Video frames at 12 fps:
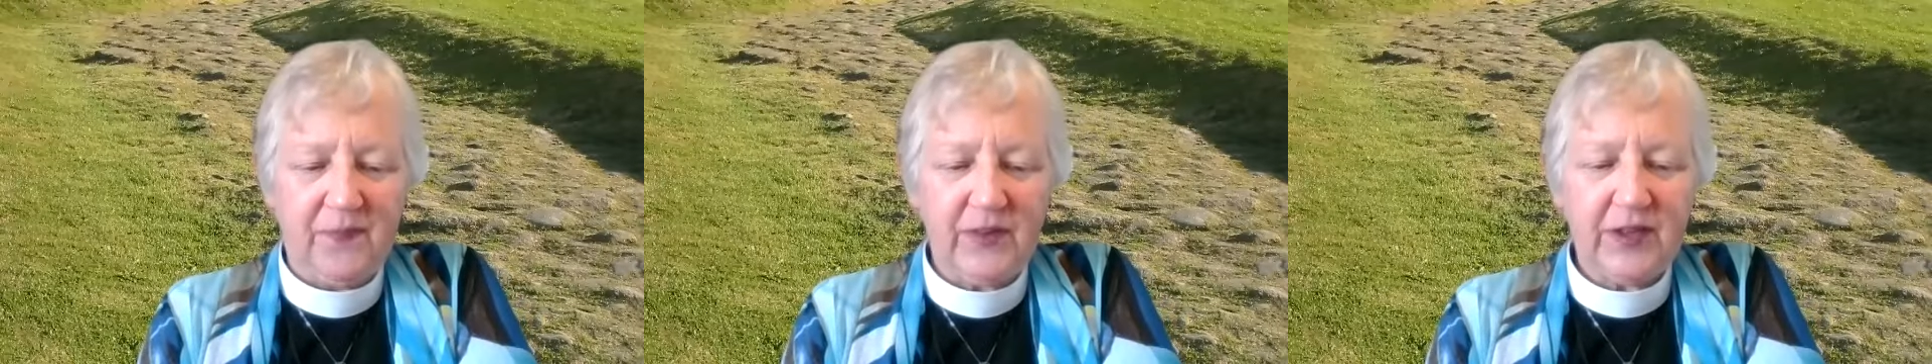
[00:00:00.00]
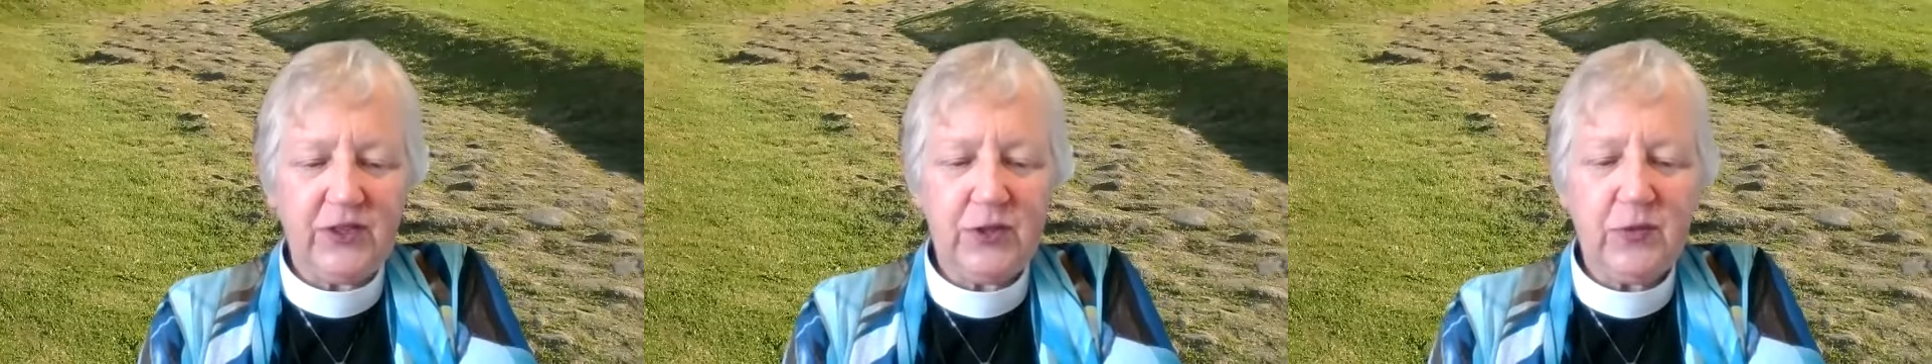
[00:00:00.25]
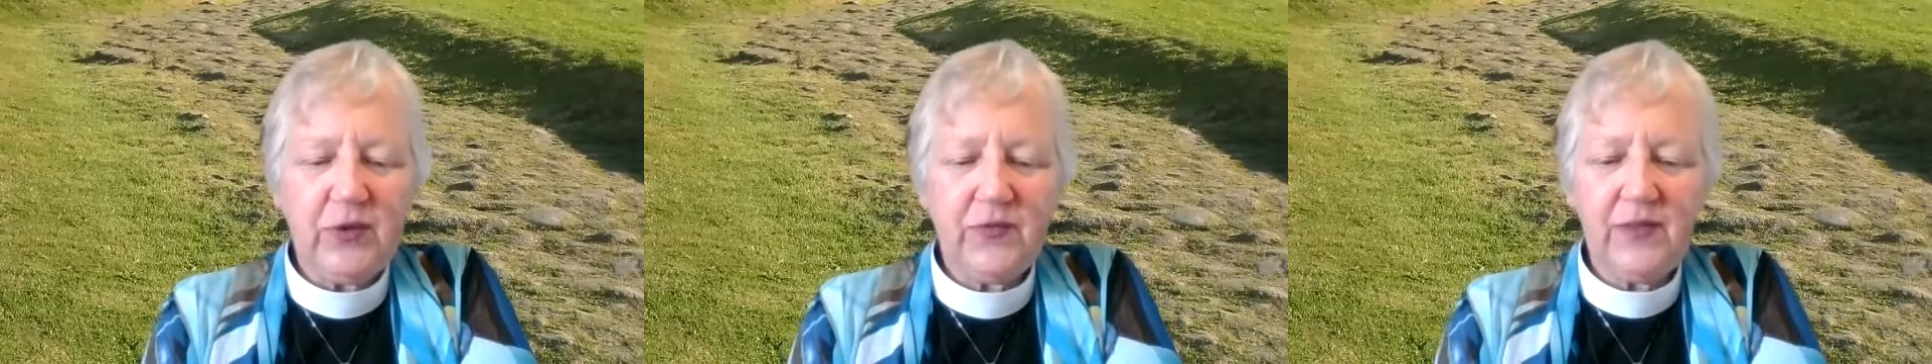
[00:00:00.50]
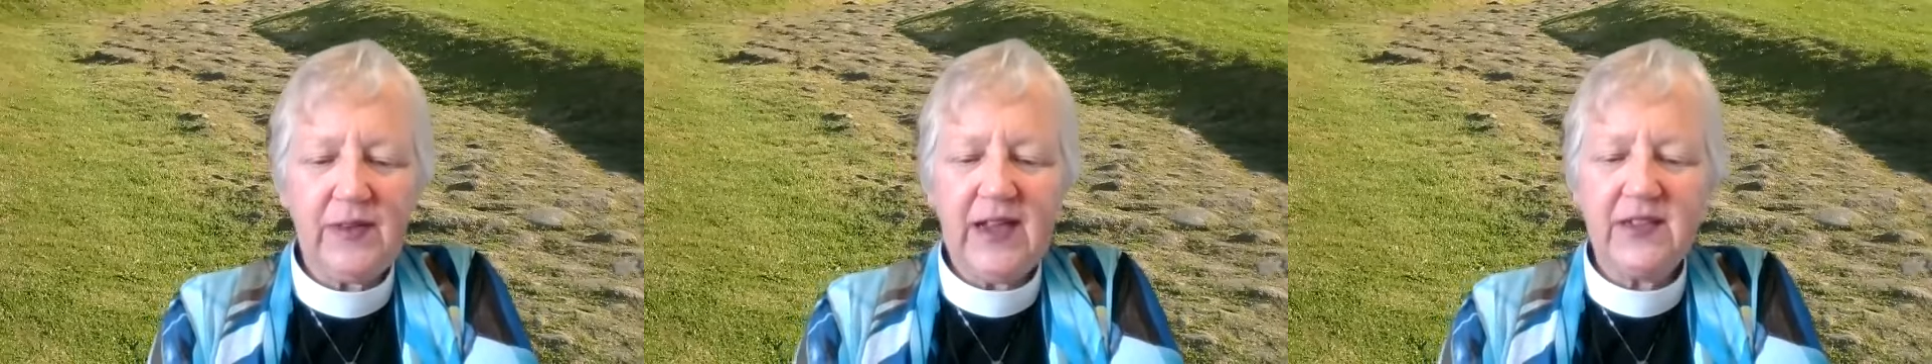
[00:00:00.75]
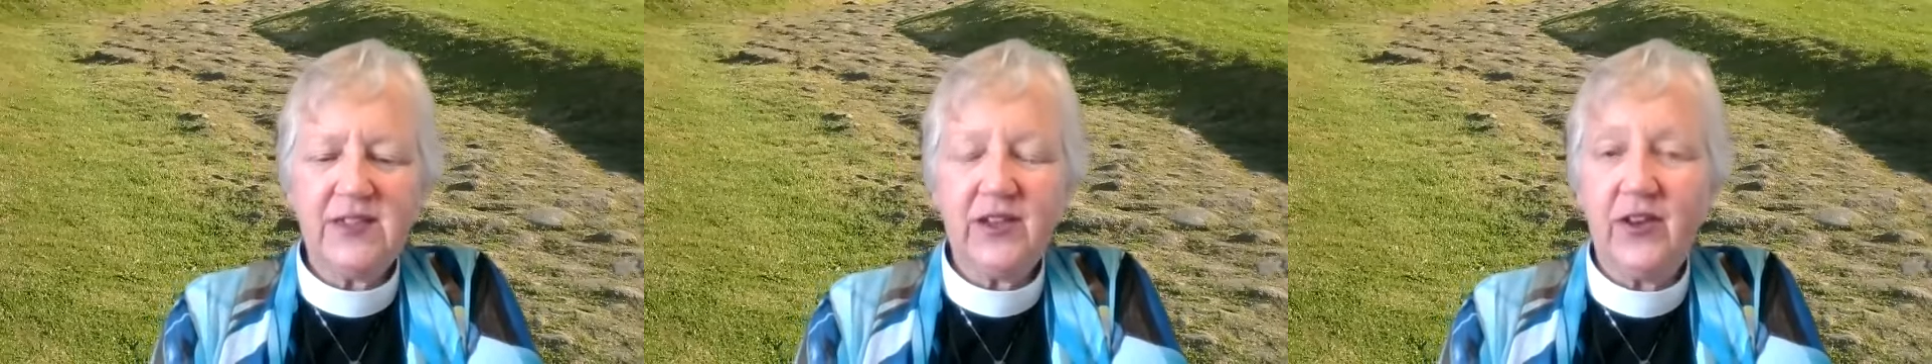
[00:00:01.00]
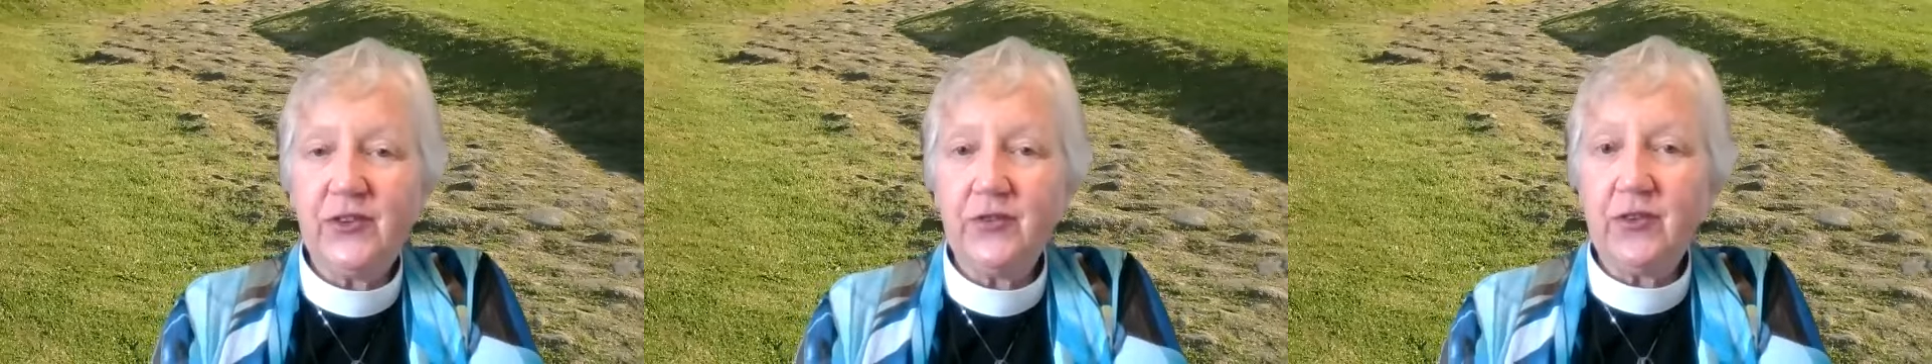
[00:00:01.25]
As you reflect
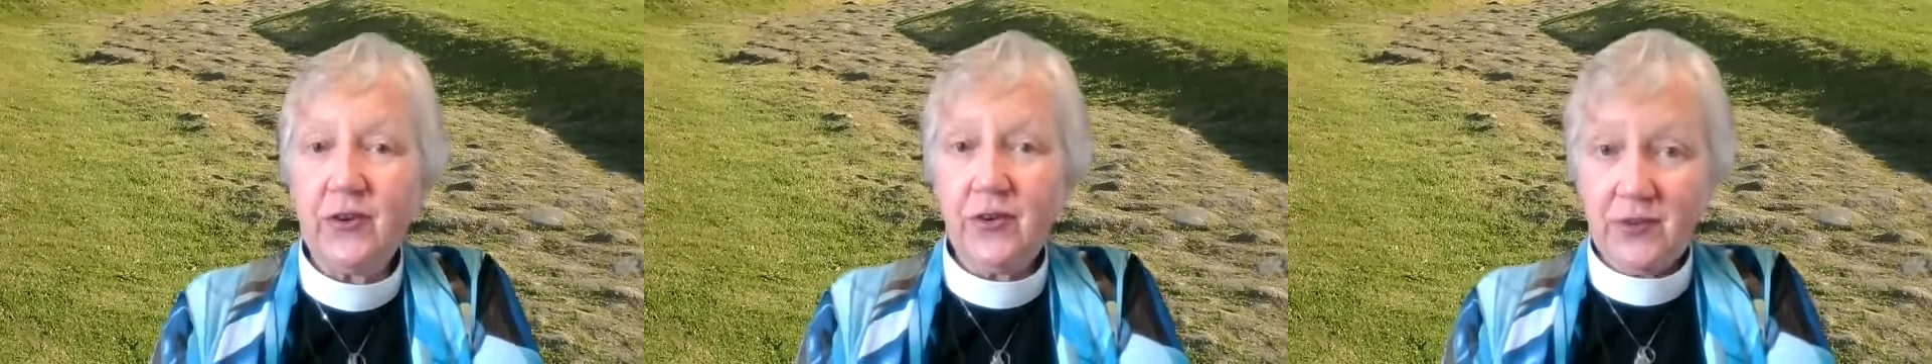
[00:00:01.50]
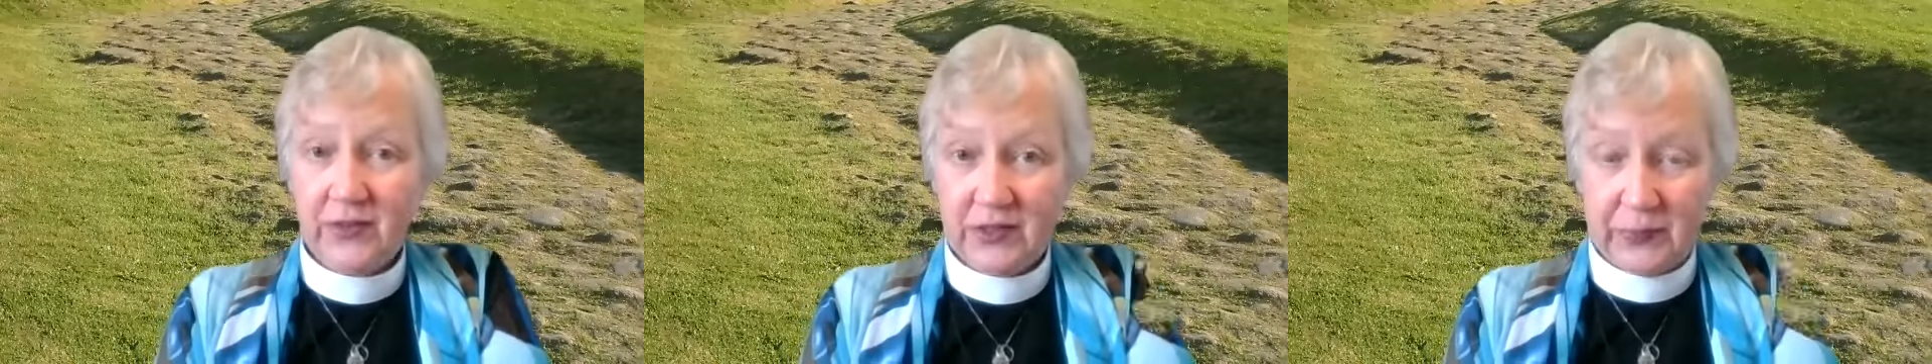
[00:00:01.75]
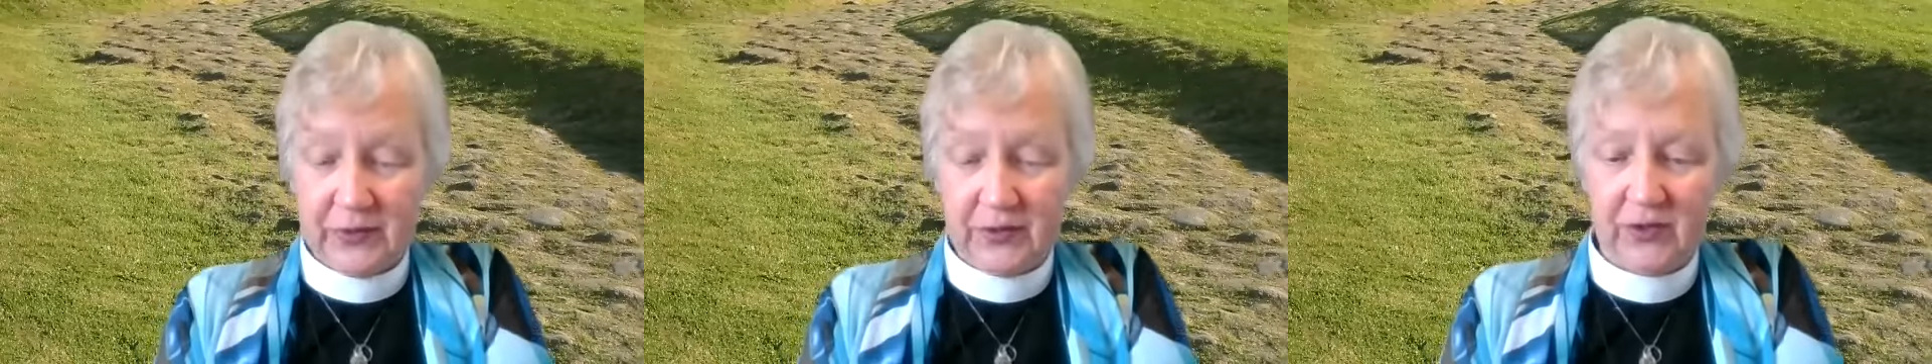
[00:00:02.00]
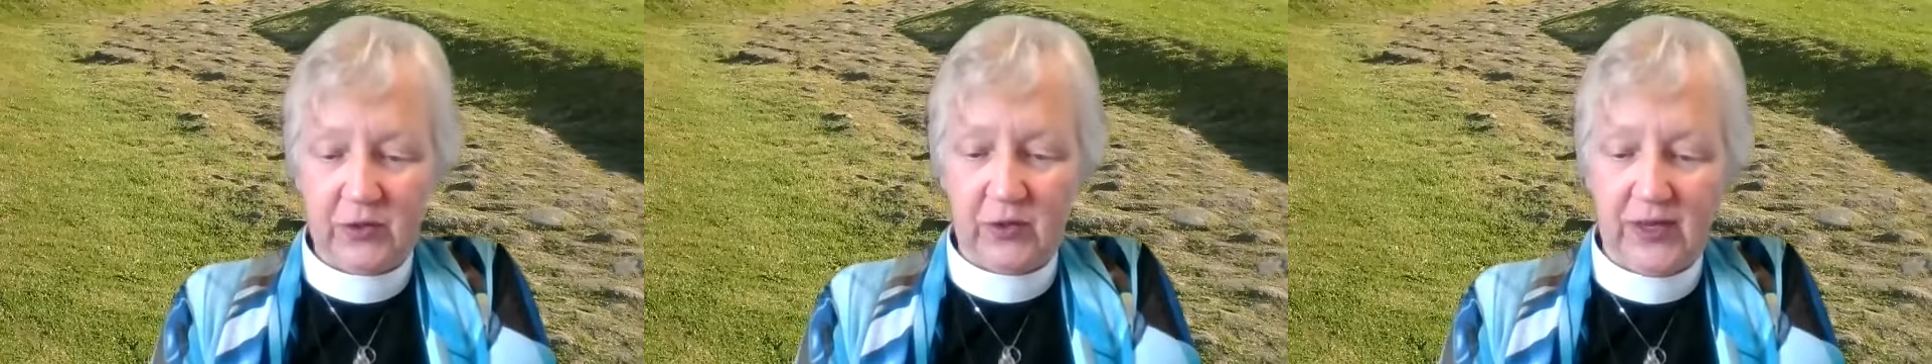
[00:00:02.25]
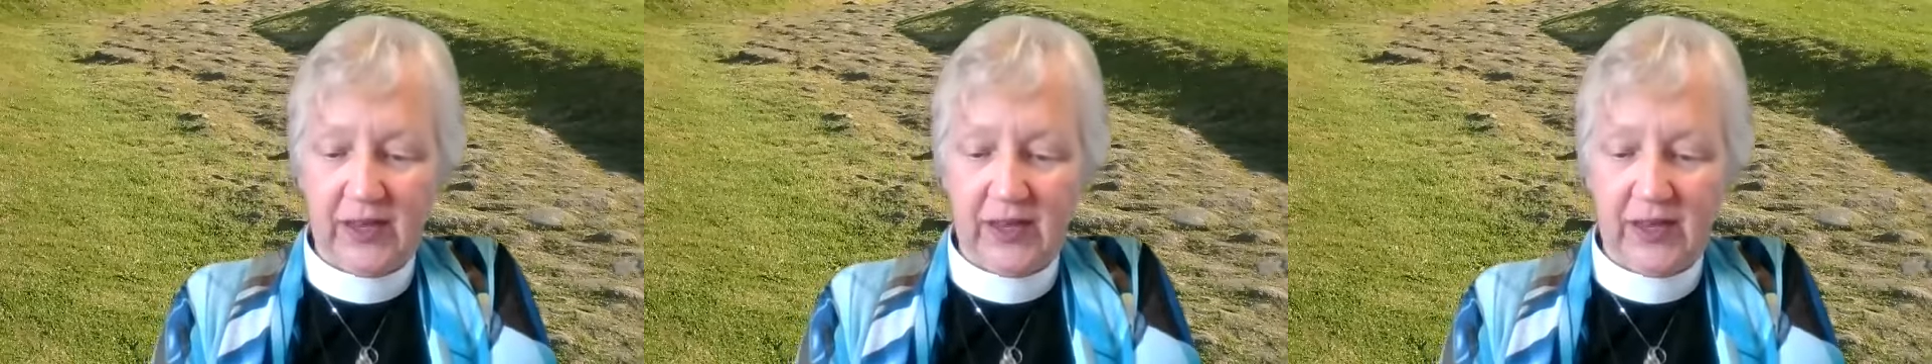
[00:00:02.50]
on your own spiritual